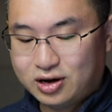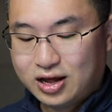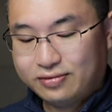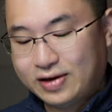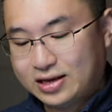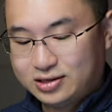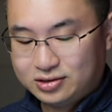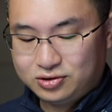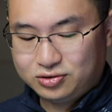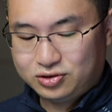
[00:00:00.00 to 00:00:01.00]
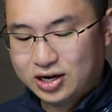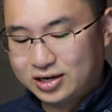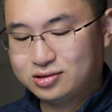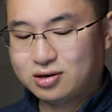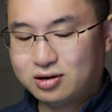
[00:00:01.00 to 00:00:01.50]
not have access to
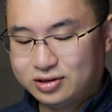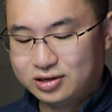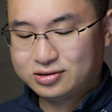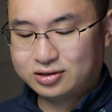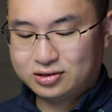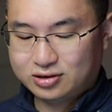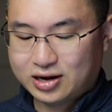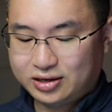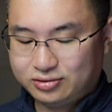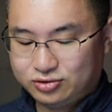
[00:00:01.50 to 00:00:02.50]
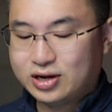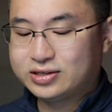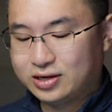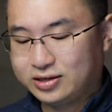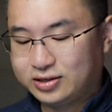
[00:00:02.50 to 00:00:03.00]
Chinese contents until I
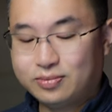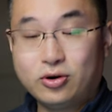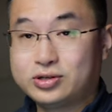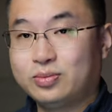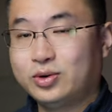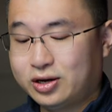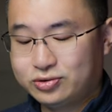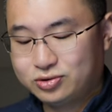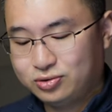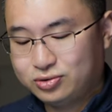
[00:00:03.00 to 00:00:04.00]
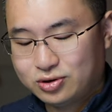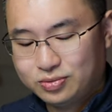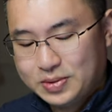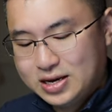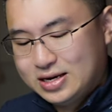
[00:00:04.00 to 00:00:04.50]
translate them or someone else do
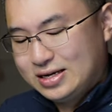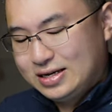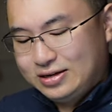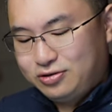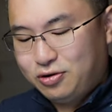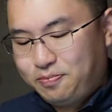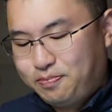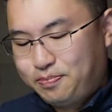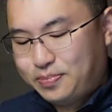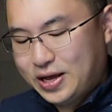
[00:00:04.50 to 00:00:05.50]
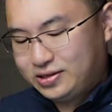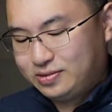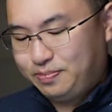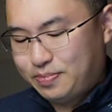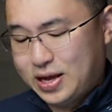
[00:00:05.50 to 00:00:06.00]
so, you're
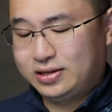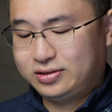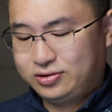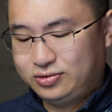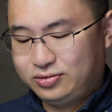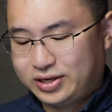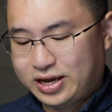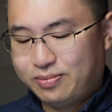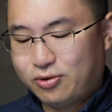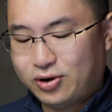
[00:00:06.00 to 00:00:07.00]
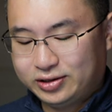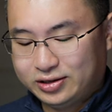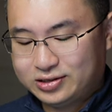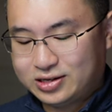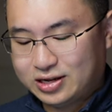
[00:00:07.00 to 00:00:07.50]
best bet to get more
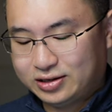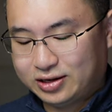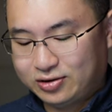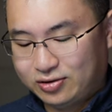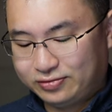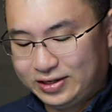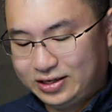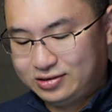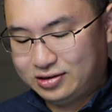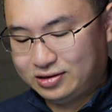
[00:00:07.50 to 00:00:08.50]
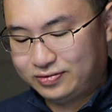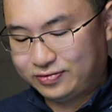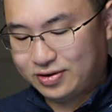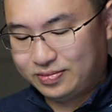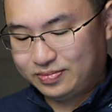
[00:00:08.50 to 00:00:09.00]
understanding of these is
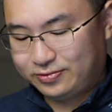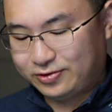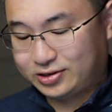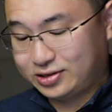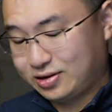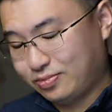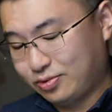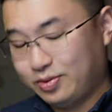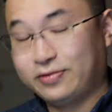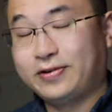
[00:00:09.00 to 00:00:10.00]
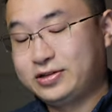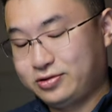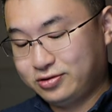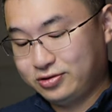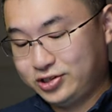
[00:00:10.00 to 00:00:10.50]
from, for example,
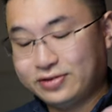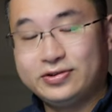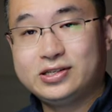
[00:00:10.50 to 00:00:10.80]
Professor Jeffrey